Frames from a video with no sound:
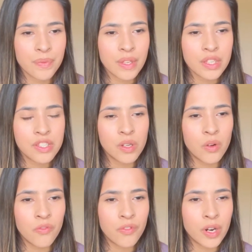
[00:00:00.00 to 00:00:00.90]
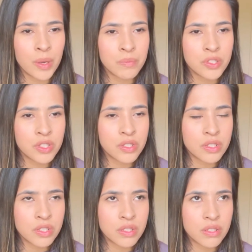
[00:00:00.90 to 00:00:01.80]
so from
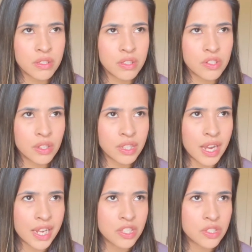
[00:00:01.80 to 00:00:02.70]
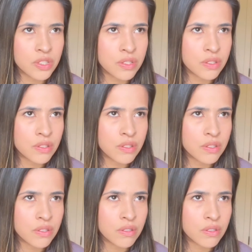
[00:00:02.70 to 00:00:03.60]
July
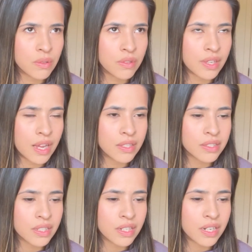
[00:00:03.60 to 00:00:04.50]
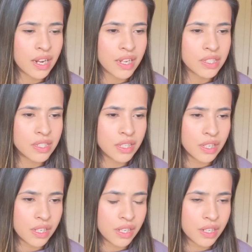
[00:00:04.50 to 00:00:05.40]

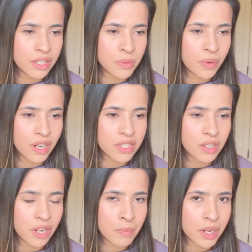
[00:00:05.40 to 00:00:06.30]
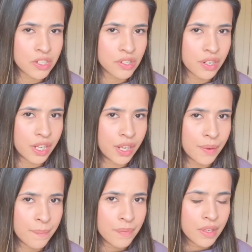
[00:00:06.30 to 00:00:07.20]
2019 is when I started my
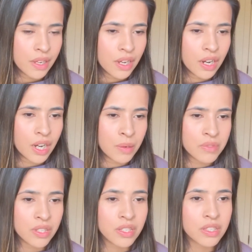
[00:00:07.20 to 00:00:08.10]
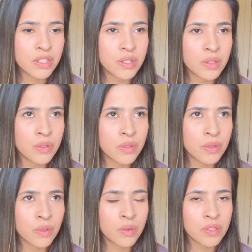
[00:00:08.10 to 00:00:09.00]
journey,
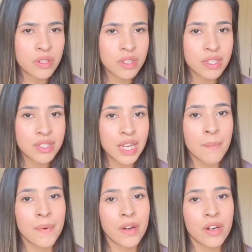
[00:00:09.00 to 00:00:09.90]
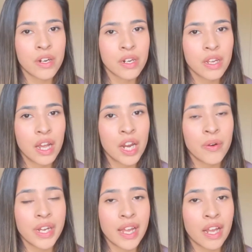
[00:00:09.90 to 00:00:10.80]
to December, I
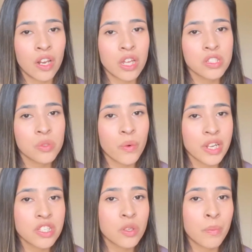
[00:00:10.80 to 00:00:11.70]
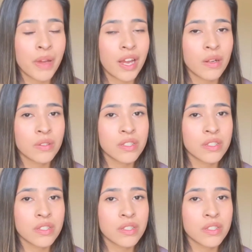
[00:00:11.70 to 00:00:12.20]
already had lost 22 pounds.